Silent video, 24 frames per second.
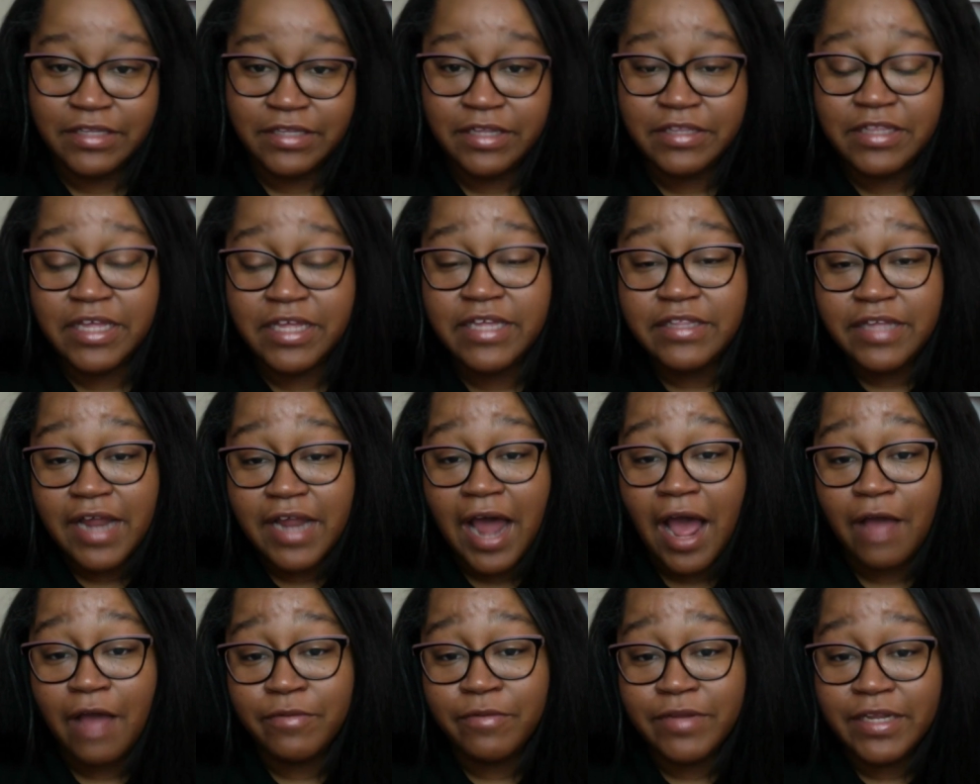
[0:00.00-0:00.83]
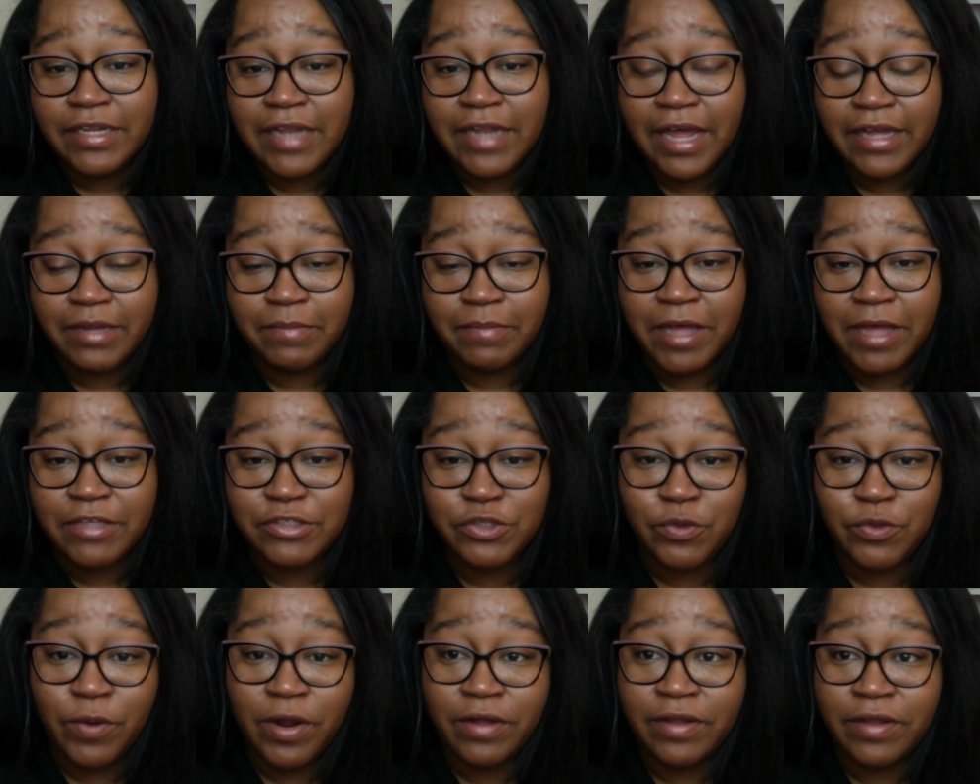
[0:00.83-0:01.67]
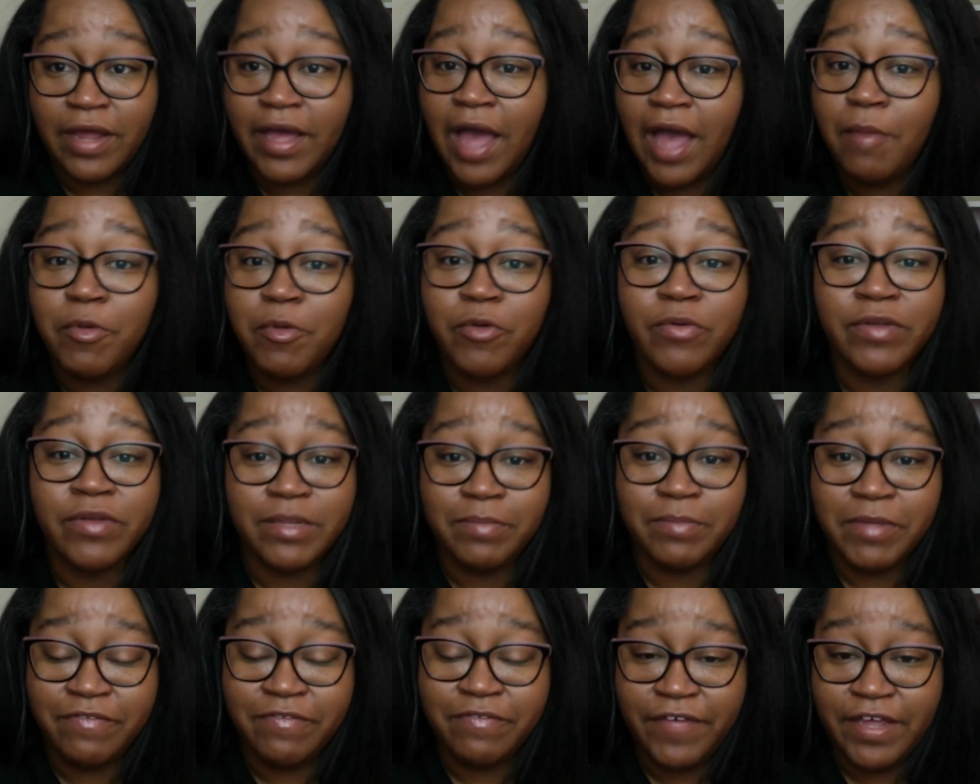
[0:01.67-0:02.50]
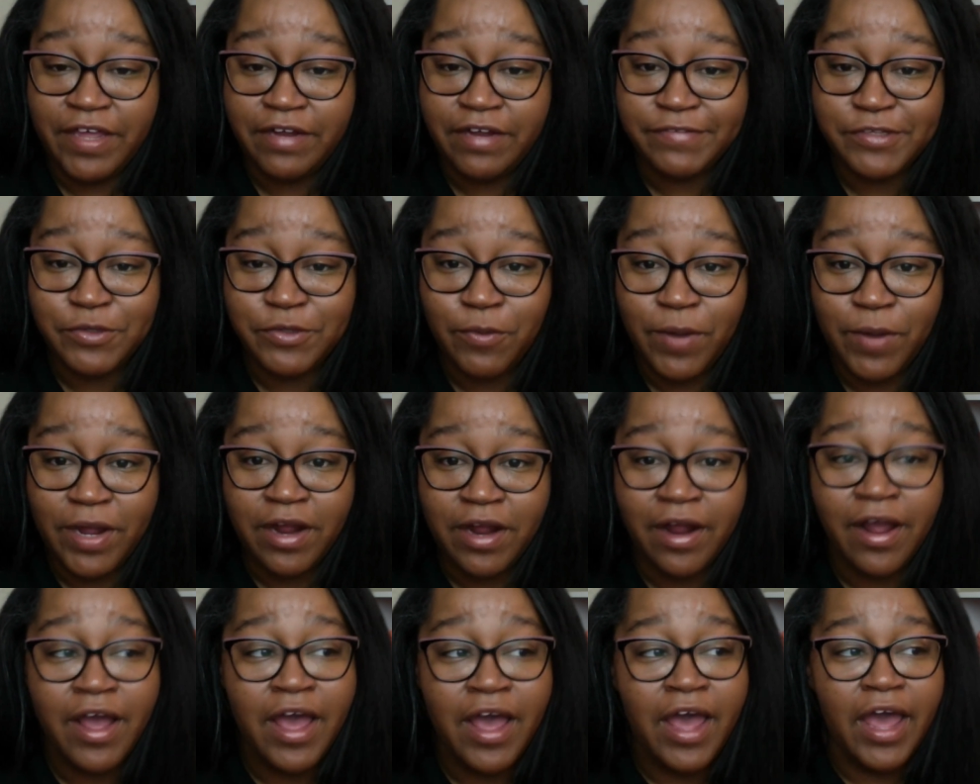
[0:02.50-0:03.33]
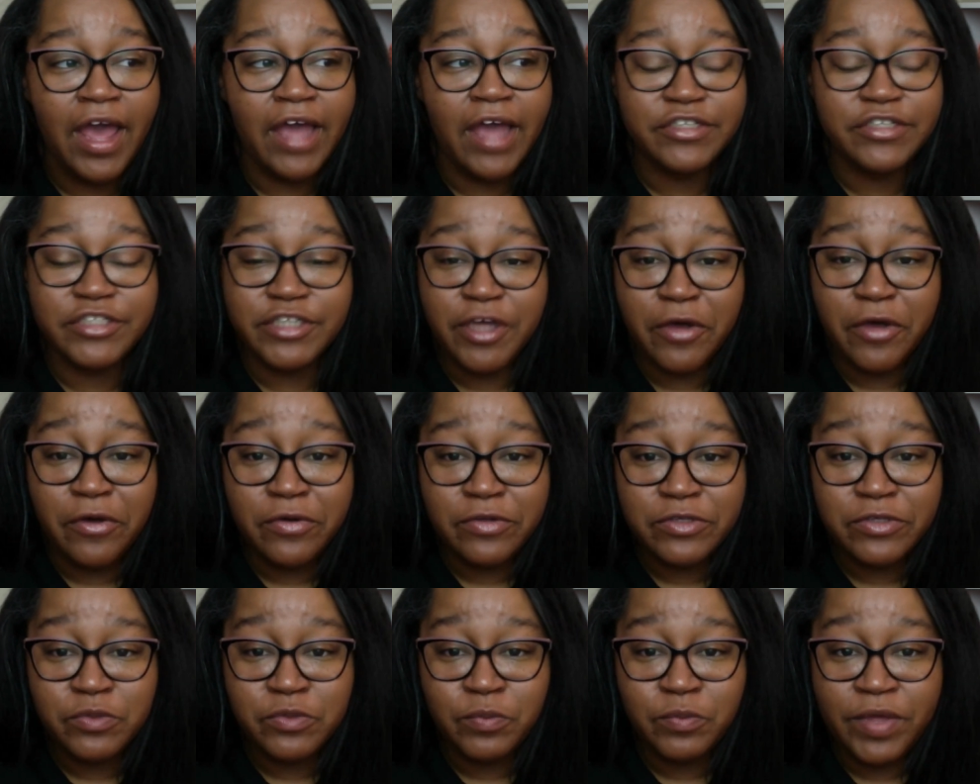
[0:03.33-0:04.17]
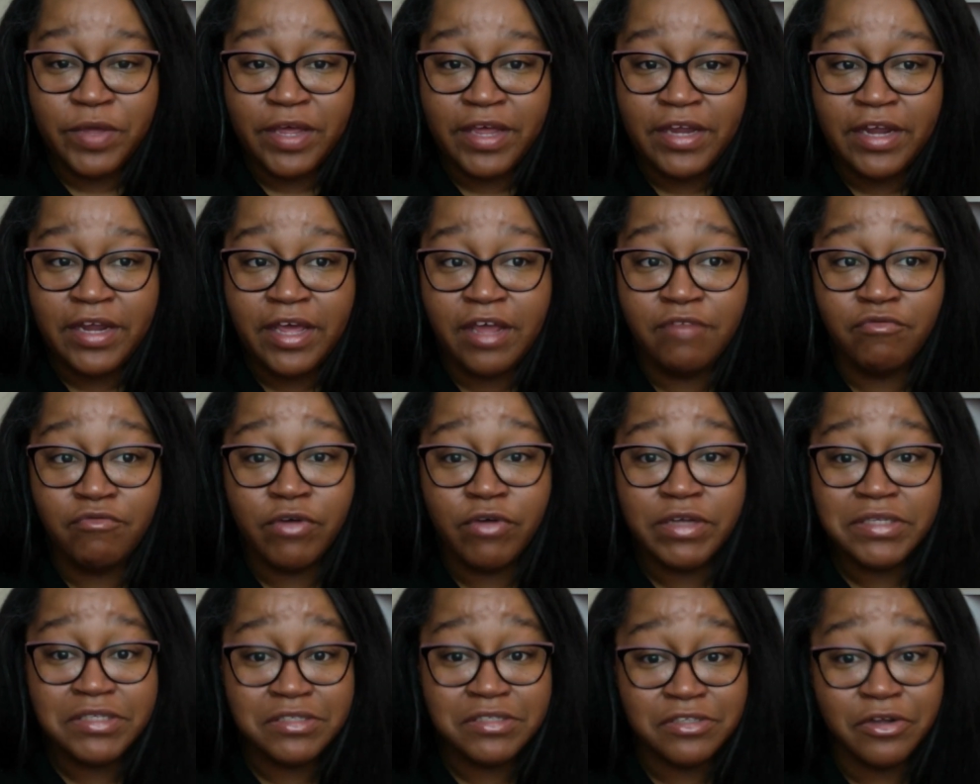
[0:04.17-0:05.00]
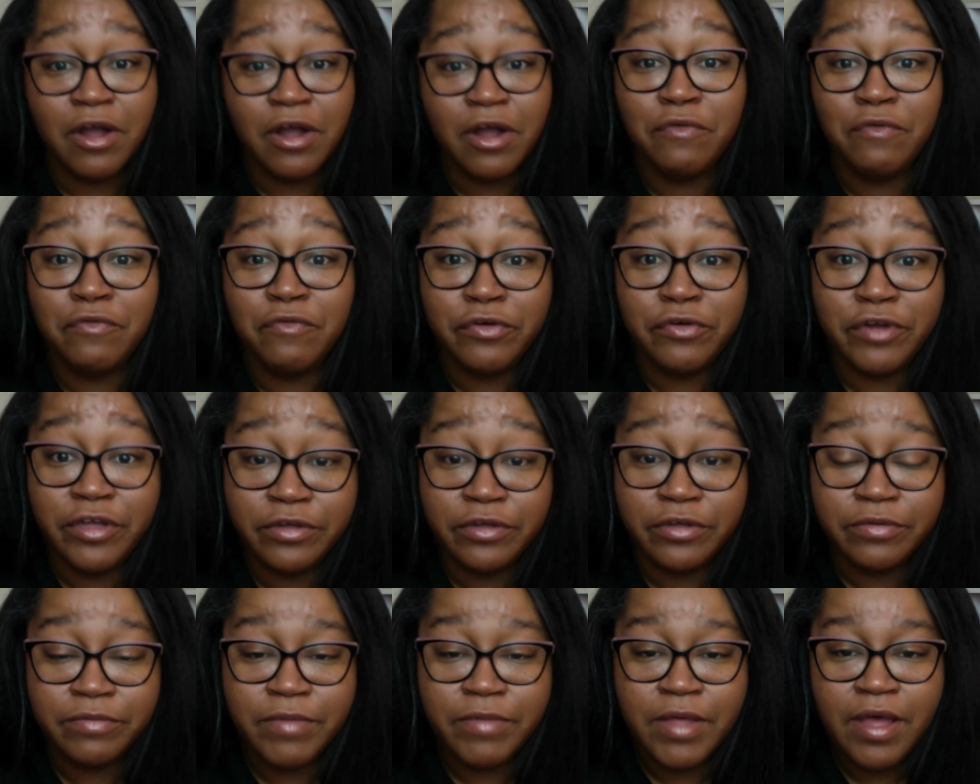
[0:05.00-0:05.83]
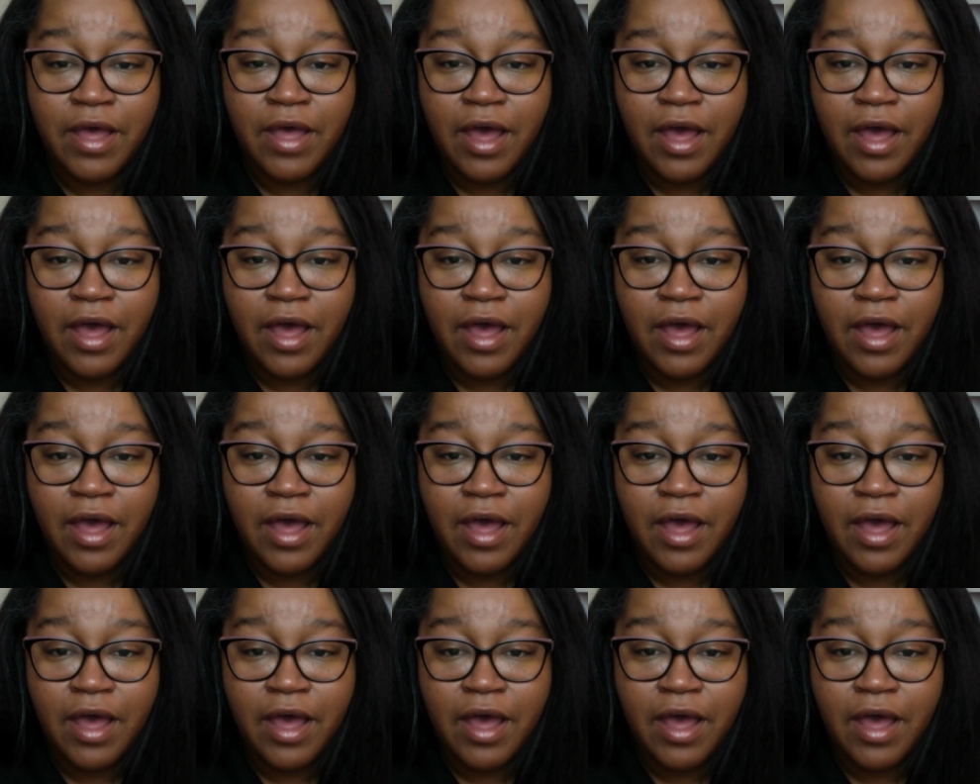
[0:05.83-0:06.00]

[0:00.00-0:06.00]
And the thing that I really like about Square, like I'm a really big fan of Square, it shows when invoices are overdue.